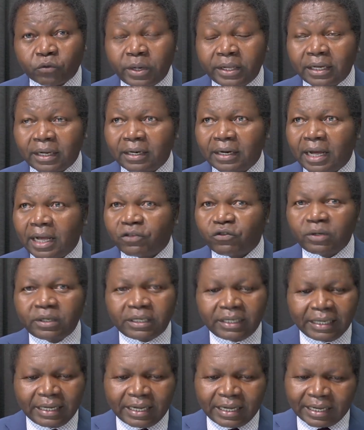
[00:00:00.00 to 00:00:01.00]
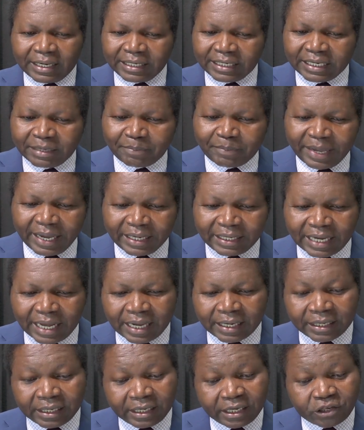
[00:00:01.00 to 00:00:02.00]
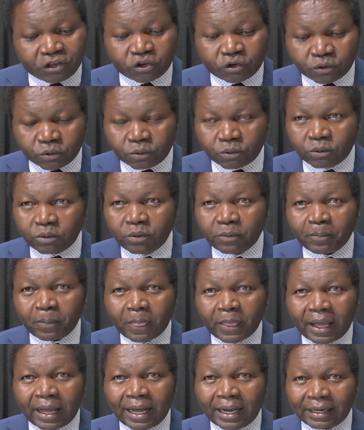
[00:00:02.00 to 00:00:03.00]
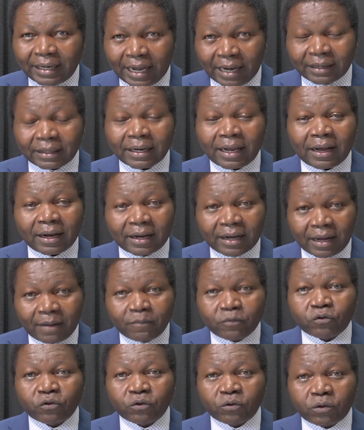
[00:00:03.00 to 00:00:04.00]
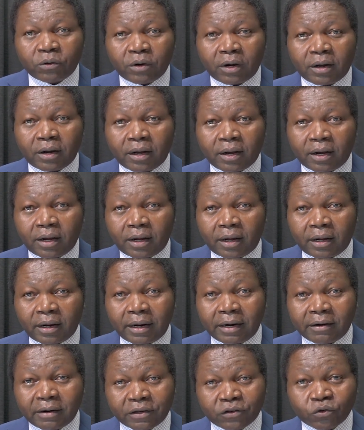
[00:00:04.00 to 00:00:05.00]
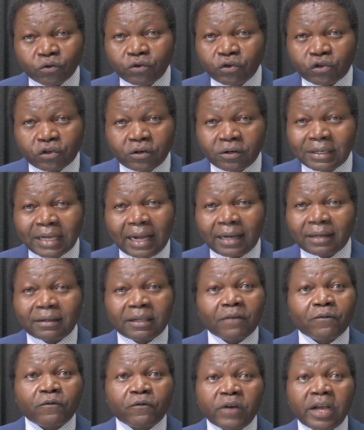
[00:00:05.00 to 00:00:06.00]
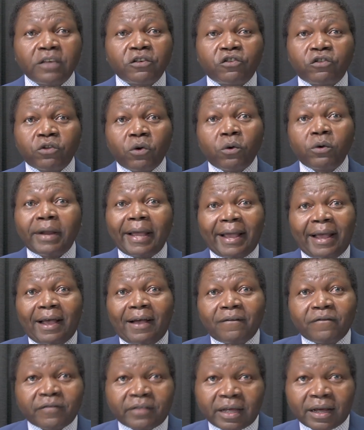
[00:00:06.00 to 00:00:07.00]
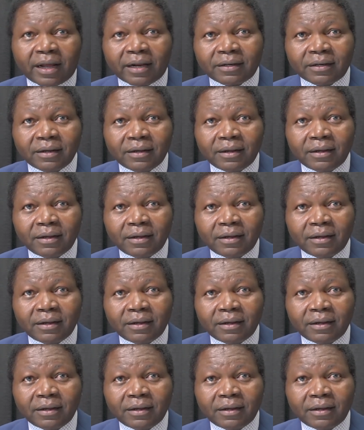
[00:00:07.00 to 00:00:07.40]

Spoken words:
where they can actually debate an issue and come to a resolution, that the French don't have that.